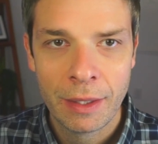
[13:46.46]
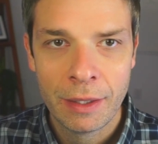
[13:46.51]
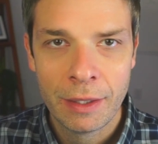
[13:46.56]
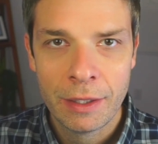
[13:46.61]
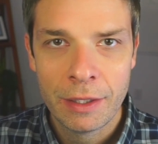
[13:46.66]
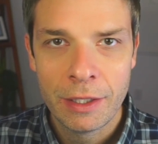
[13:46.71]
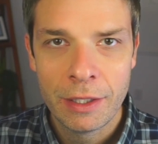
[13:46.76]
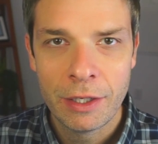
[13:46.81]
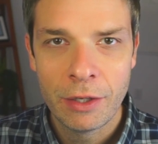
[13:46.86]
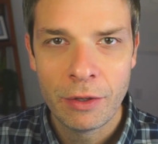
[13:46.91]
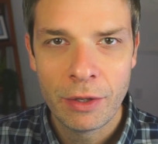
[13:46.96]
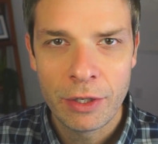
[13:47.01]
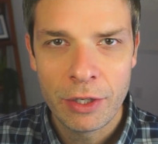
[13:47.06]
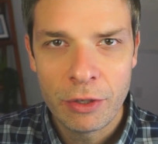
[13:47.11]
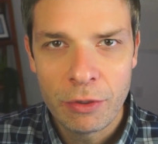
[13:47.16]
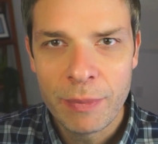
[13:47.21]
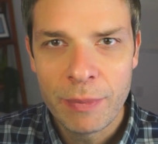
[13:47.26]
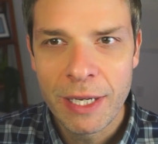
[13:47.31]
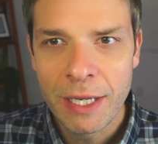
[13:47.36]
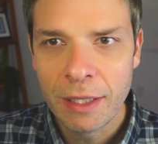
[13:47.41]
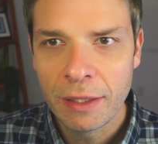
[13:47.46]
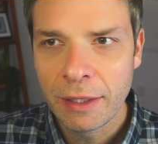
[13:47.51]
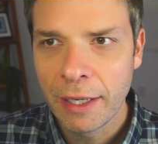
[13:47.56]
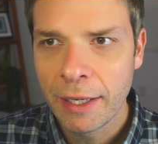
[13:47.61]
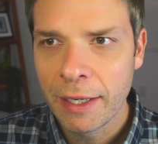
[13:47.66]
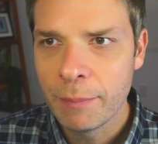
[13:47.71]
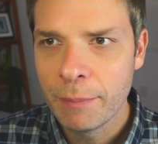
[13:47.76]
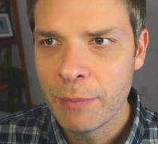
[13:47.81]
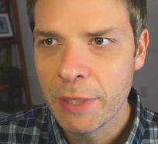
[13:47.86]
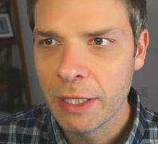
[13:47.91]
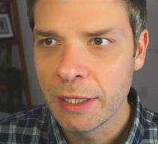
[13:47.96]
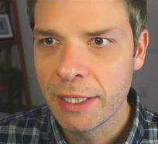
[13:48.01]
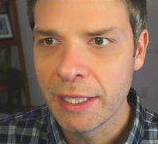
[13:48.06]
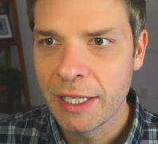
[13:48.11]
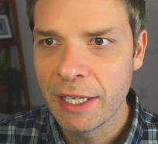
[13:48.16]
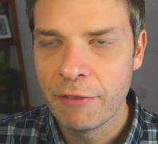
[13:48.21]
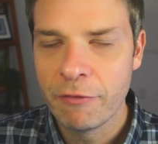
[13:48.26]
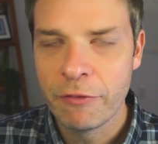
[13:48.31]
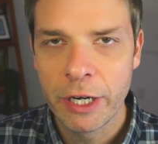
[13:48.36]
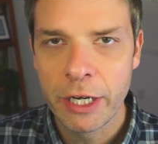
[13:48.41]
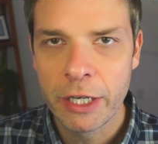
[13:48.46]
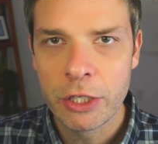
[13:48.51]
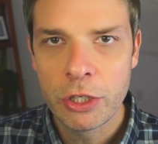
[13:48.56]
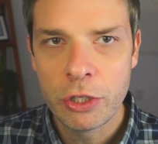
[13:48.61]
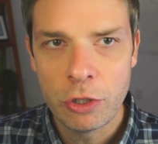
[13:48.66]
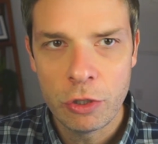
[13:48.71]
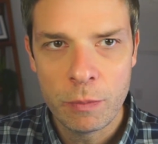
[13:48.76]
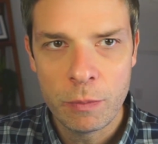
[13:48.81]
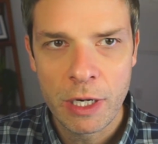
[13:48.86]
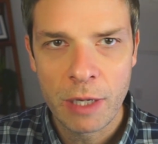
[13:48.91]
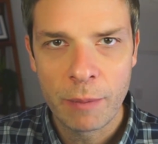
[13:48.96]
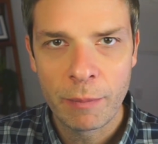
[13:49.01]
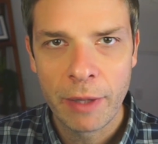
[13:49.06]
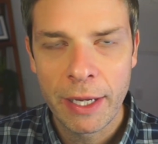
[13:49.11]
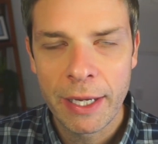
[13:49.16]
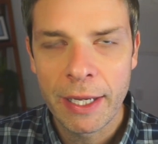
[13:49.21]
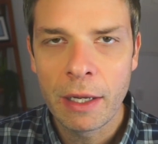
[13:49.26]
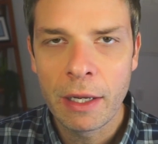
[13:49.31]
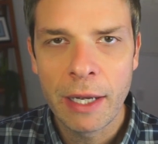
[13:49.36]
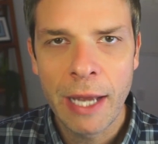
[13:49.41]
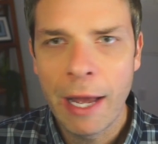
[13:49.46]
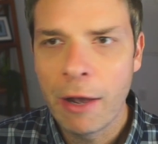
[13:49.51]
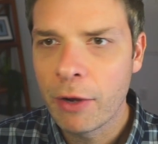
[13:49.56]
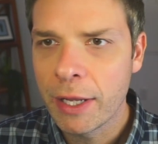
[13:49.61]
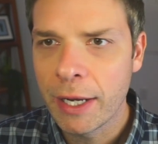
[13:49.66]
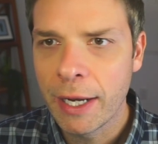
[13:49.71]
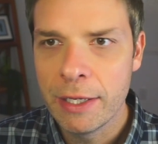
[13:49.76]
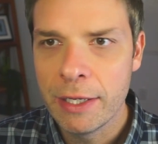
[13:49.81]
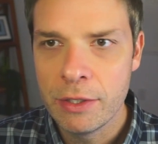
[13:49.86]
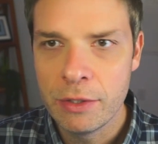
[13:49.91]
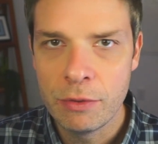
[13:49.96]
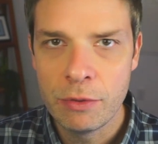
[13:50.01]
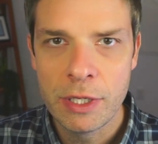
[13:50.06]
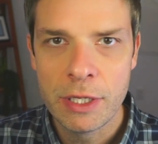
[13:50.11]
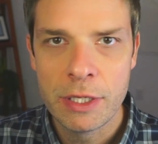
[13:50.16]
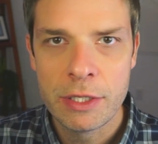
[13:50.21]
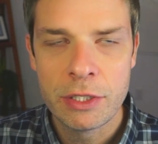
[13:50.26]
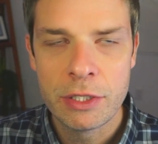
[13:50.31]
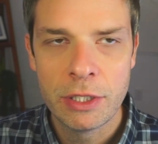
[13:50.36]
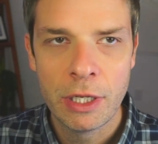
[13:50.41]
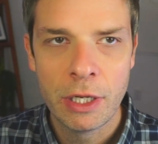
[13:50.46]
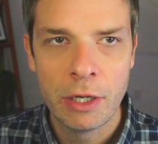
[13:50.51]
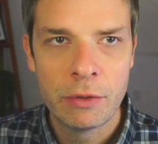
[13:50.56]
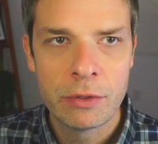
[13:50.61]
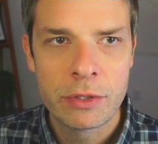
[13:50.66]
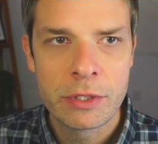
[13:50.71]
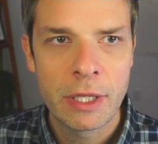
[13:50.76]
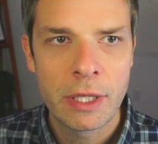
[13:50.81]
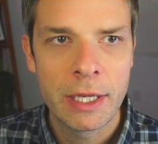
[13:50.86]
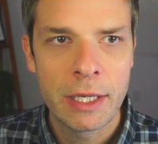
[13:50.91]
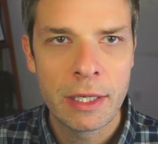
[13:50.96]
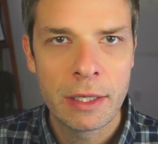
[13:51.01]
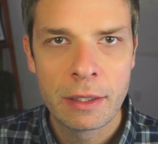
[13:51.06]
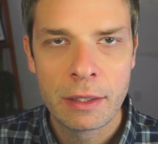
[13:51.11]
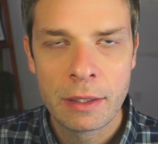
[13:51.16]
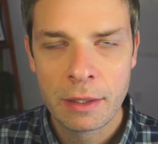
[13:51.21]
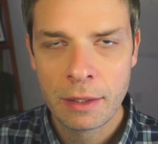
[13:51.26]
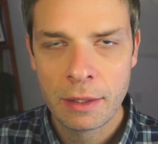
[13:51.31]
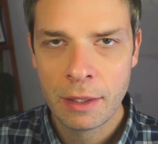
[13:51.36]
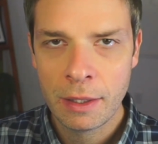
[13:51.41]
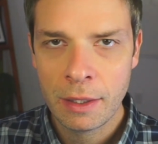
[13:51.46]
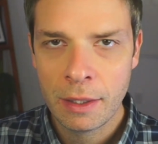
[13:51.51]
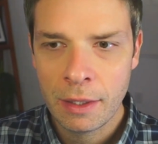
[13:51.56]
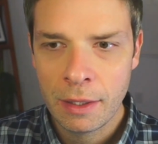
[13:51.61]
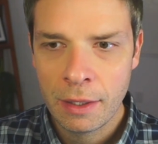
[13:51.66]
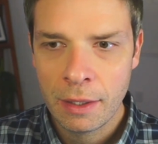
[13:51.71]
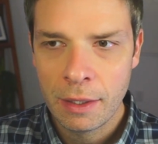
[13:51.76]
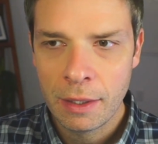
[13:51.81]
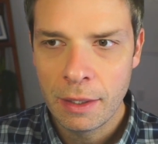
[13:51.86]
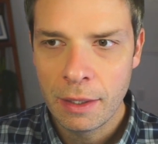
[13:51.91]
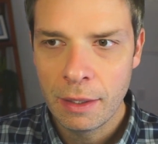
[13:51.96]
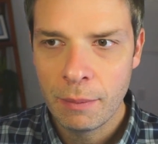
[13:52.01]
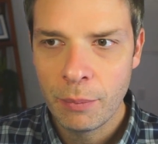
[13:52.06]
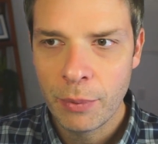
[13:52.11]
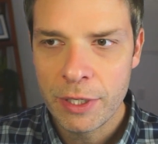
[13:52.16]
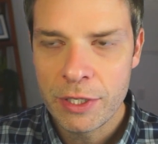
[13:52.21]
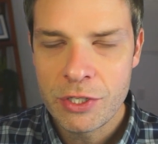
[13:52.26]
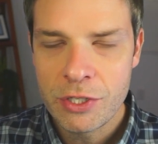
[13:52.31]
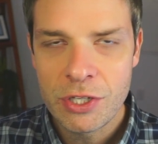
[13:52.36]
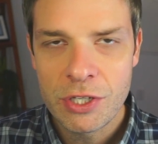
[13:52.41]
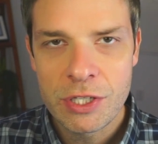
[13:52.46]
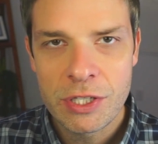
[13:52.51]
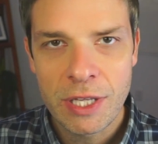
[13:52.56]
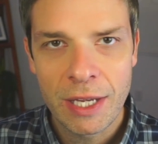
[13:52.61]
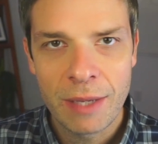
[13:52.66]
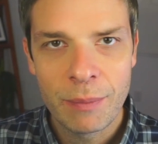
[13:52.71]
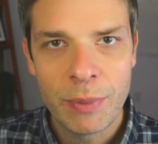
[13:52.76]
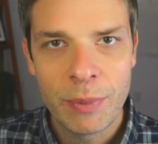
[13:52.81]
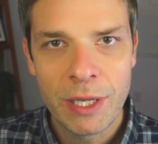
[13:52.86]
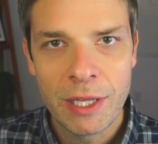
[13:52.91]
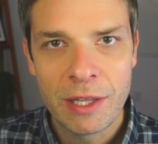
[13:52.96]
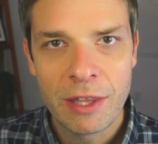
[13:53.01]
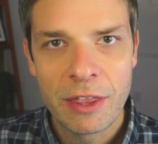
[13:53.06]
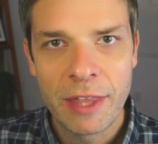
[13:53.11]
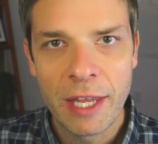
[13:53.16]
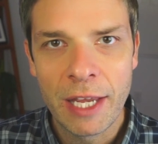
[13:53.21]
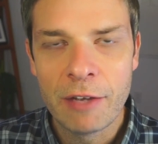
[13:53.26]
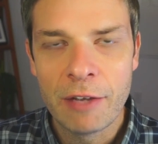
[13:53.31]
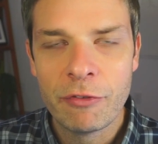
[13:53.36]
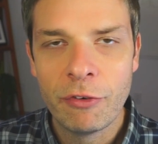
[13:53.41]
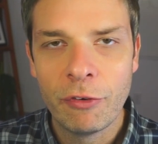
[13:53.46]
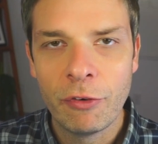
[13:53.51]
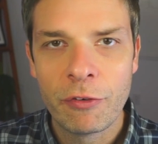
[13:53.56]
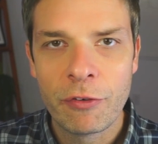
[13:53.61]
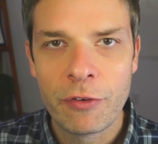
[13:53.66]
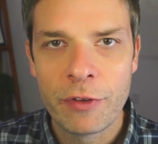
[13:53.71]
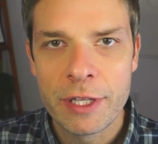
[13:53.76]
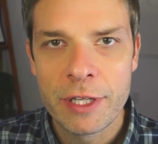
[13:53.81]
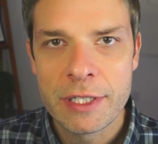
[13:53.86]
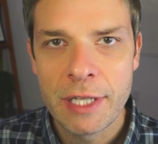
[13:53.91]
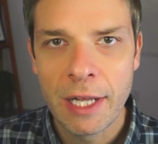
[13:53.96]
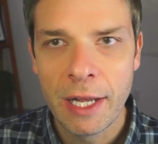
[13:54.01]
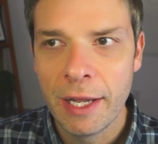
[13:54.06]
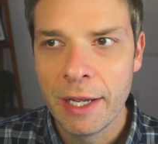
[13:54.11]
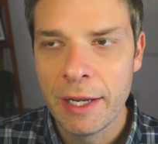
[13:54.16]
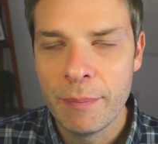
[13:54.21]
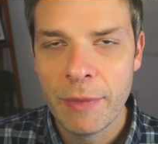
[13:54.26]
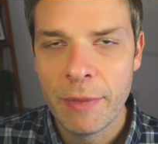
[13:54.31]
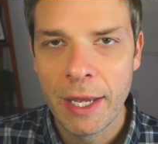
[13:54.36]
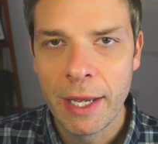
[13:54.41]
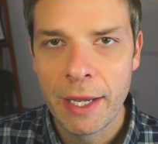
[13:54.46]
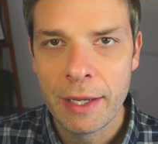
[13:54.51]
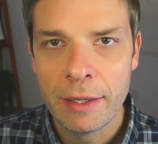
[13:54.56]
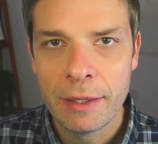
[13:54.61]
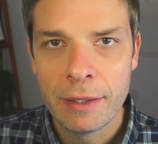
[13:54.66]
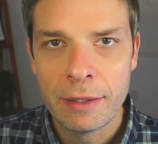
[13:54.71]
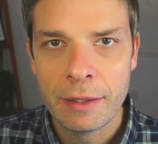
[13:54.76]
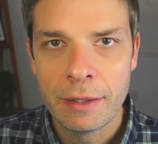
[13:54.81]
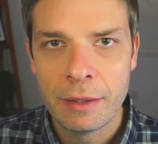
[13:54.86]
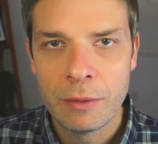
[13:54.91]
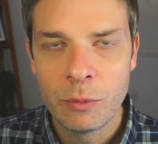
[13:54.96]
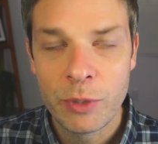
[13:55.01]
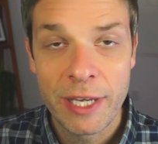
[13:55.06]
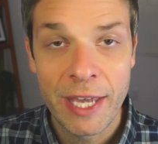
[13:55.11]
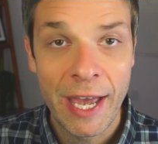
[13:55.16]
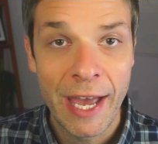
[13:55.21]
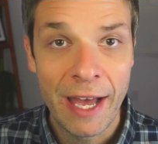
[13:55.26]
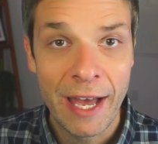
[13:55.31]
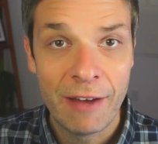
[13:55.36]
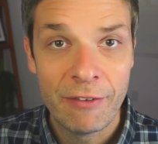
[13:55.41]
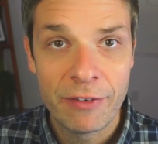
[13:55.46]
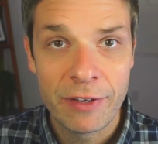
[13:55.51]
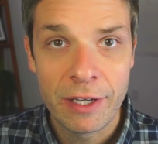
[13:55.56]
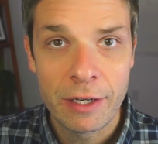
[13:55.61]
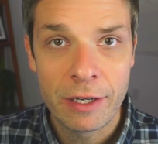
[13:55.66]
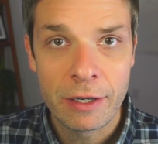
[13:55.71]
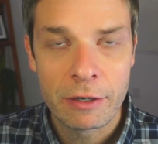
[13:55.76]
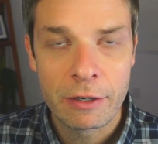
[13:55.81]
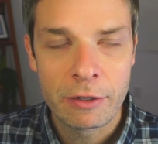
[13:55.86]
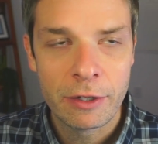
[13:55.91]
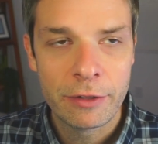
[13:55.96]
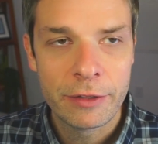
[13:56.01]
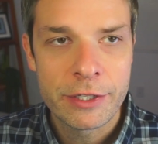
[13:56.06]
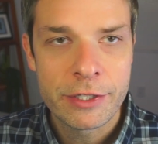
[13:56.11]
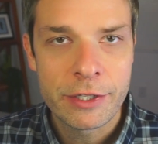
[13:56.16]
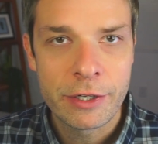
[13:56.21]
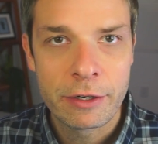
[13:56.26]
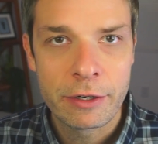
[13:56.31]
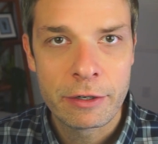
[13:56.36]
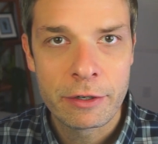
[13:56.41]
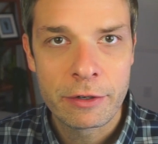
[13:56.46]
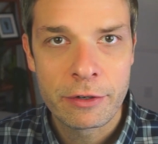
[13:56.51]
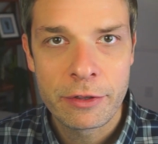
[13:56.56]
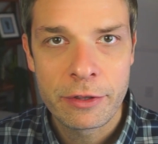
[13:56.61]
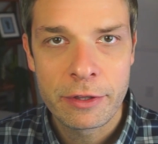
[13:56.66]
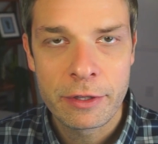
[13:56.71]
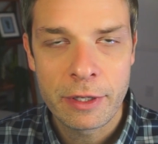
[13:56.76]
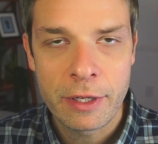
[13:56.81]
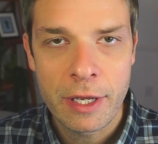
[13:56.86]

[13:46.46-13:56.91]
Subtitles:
I immediately get very human. I'm like, how can I do this? It's like, but it's just like being thankful for the time that we have here on this earth. Right.